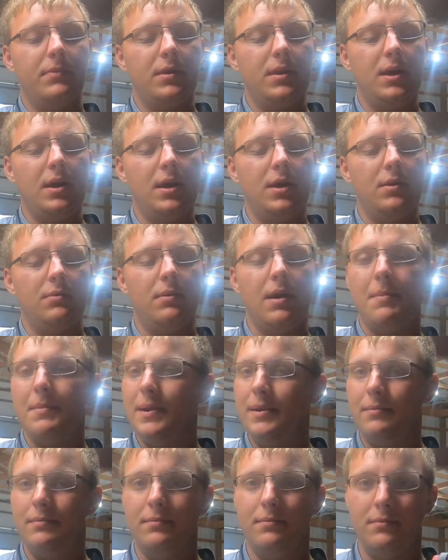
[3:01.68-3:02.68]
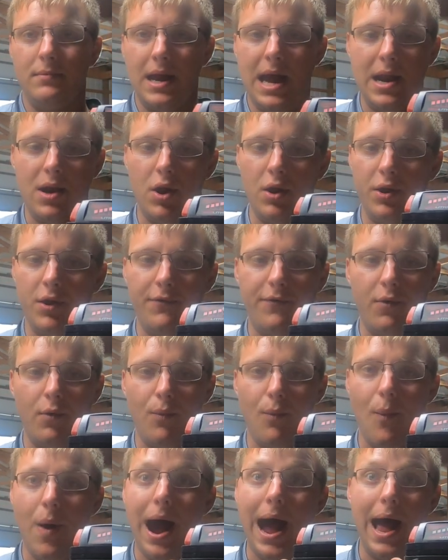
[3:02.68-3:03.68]
had it on there for a
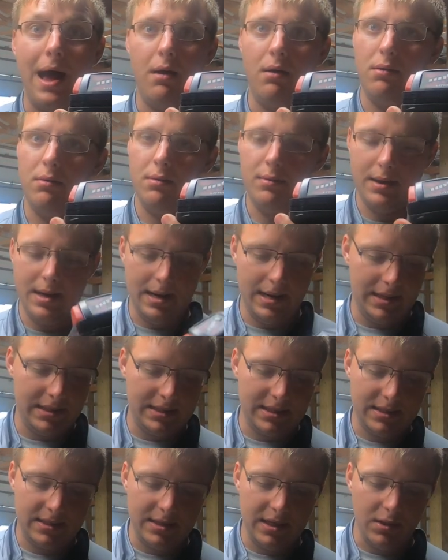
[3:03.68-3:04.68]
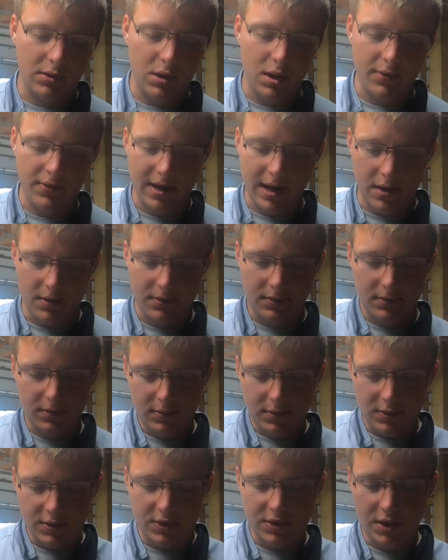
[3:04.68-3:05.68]
while, and it's still on there.
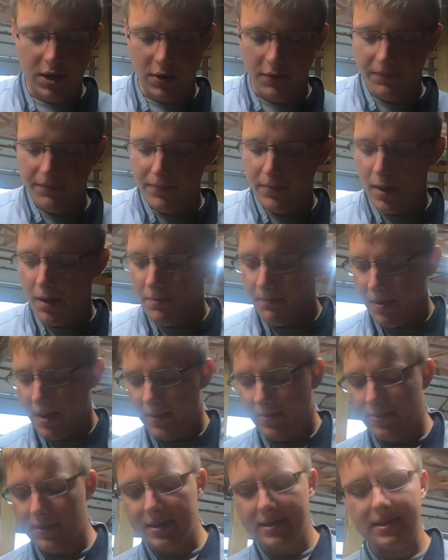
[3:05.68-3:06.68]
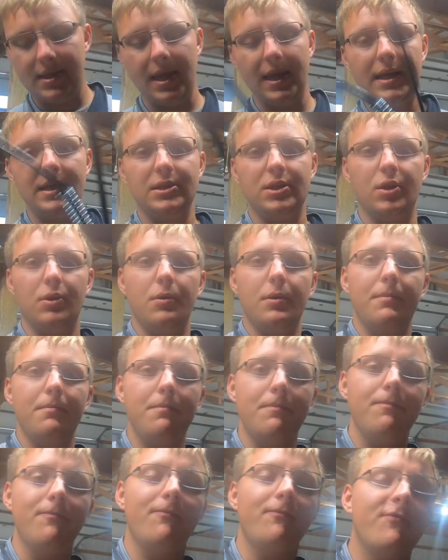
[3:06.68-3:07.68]
So, but this thing is a
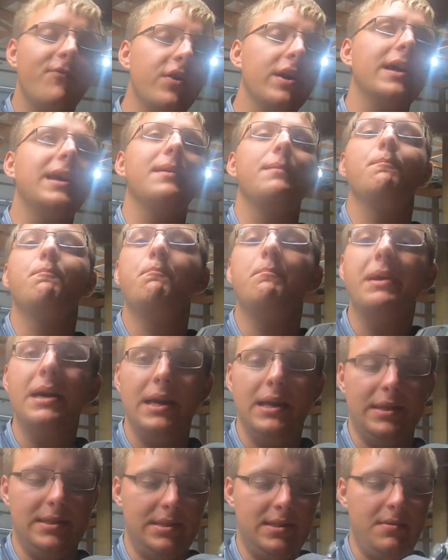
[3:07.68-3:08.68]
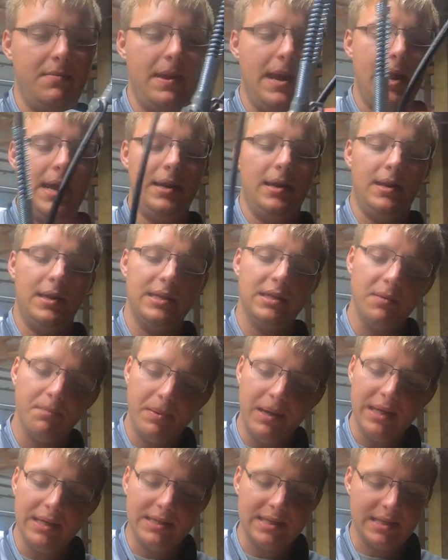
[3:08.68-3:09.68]
freaking beast, man. It's a
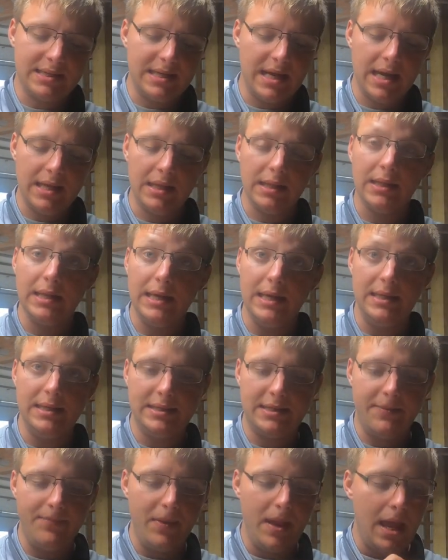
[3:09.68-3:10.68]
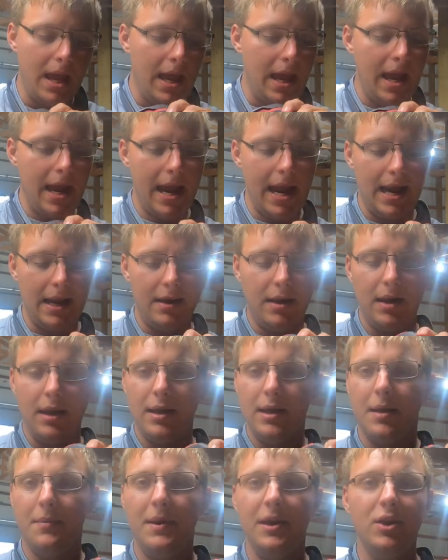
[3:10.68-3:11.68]
beast to say the least. And
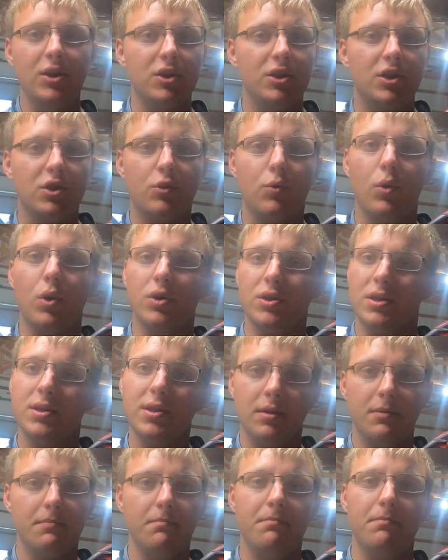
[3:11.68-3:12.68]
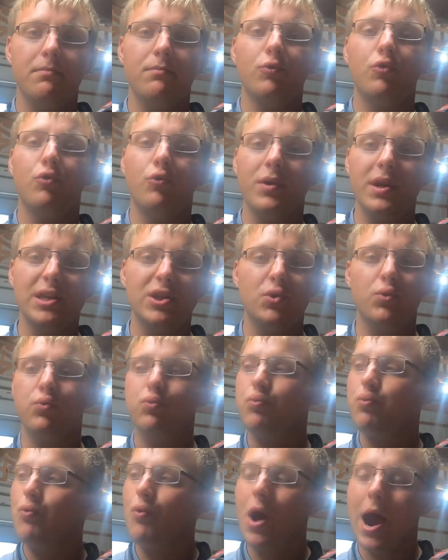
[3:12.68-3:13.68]
it just squirts grease
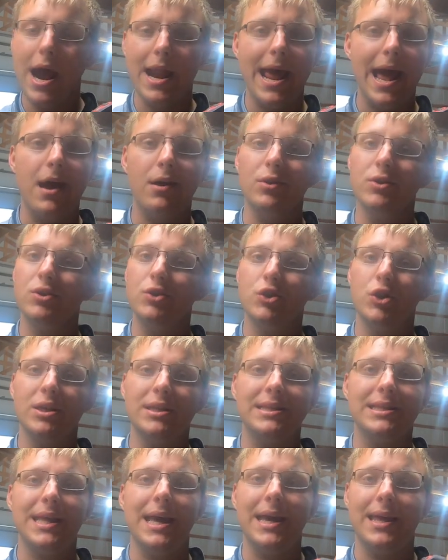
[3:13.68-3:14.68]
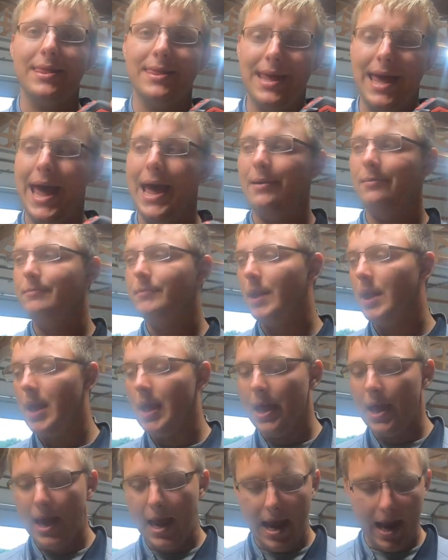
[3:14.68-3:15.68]
right out just like that.
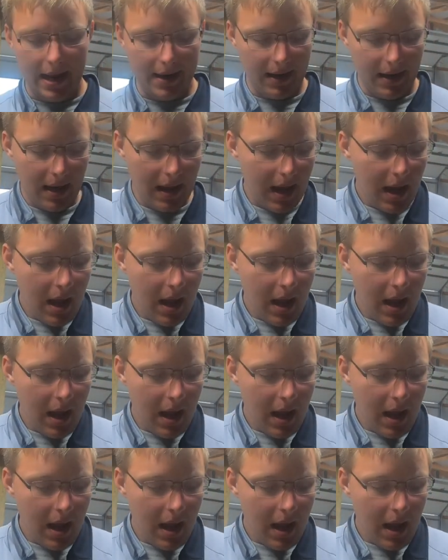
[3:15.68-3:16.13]
And